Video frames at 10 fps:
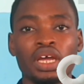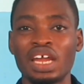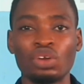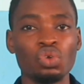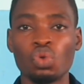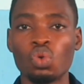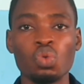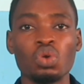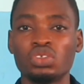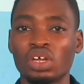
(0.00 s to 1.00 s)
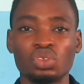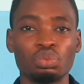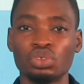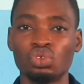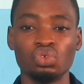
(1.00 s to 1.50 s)
and I don't know what you are
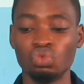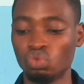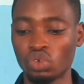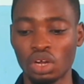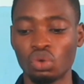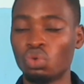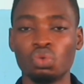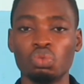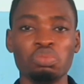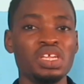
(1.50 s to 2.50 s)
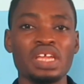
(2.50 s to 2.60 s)
supposed to do. I don't know.